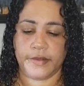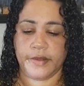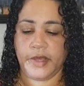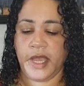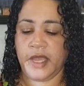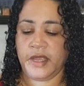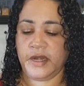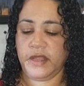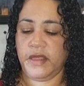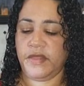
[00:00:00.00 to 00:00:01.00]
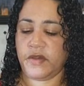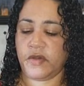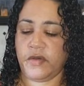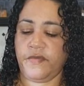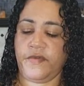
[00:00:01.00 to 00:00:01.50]
And they're
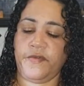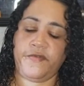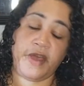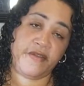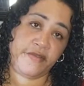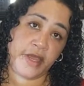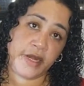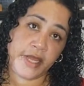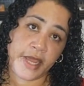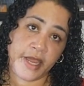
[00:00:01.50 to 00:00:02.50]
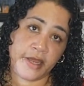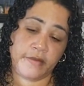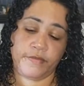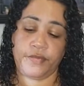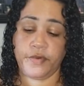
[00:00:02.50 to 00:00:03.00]
going for $5.98.
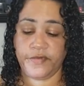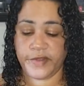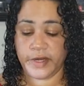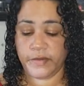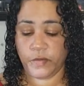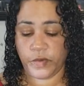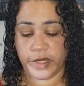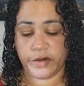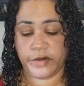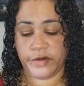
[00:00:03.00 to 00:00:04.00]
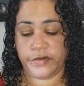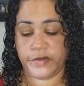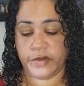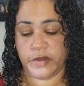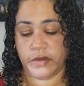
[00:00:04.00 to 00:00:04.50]
Proven Winners
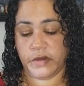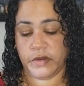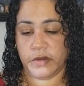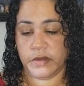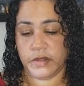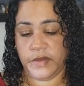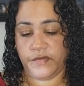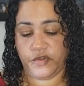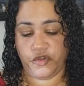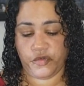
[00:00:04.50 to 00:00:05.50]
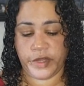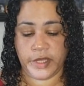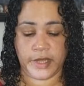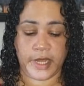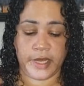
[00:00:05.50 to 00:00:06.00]
Leaf Joy
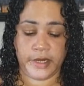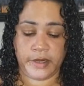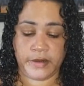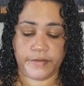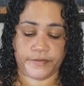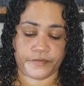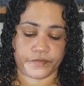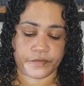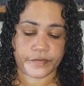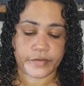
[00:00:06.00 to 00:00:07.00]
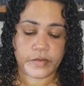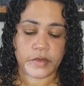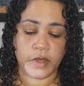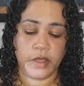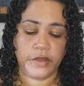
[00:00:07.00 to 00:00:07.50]
line.
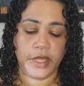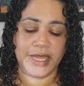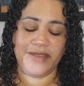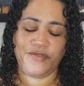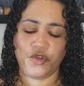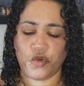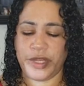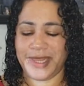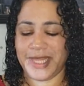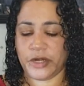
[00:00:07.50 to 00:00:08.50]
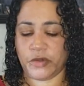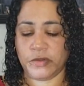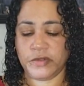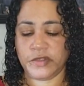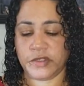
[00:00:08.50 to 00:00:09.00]
The Leaf Joy
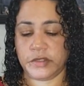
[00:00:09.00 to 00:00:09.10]
Littles.